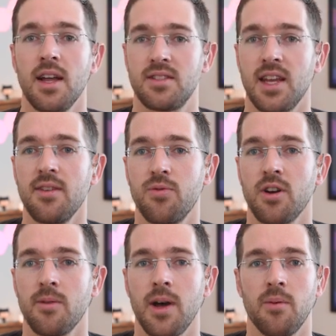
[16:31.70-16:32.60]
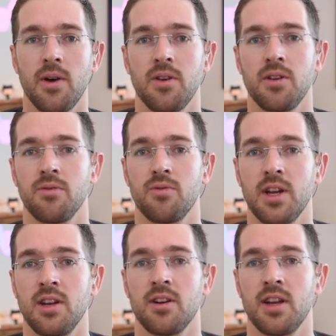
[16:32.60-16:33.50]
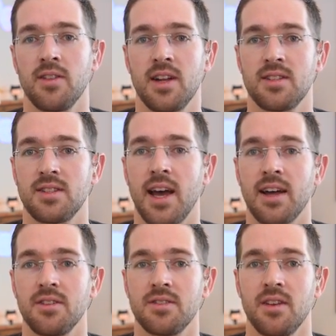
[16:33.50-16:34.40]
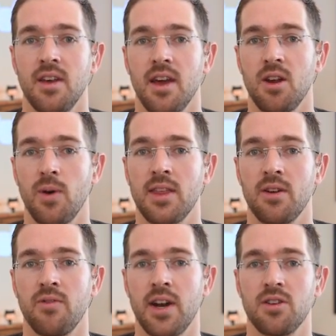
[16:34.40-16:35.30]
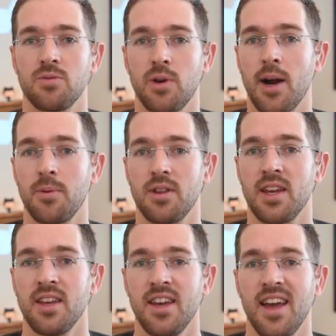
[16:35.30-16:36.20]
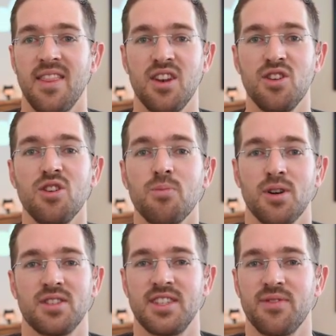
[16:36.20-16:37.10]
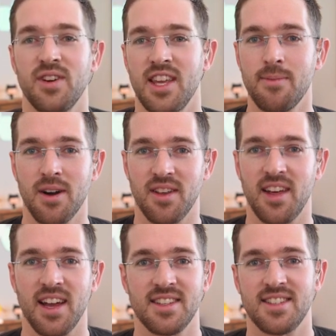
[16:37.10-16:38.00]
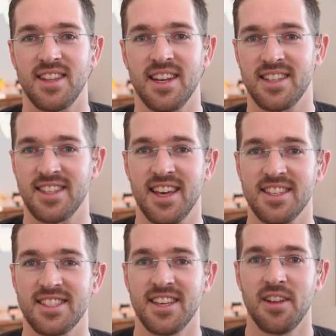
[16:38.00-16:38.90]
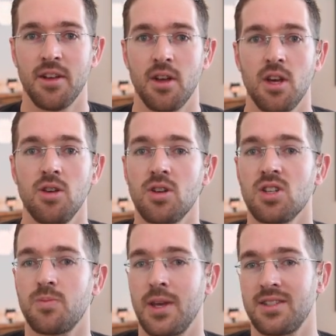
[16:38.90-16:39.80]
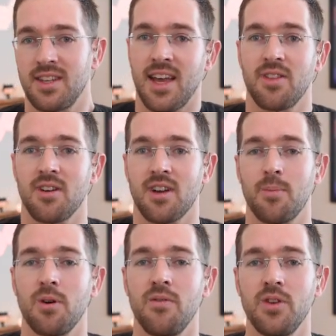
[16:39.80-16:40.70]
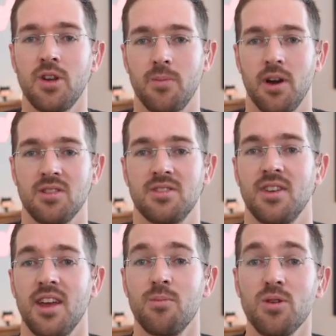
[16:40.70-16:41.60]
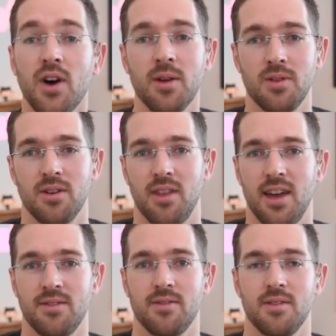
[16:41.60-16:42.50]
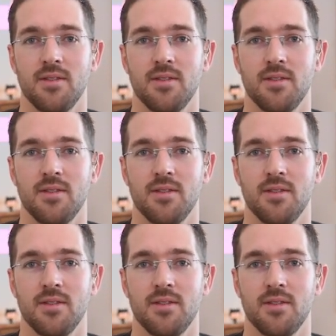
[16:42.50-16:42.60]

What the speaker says: Instead of worrying about whether you've written your inline styles in a way that renders properly in the numerous different email clients that exist, you can just piece together a couple of view components and move on with your life.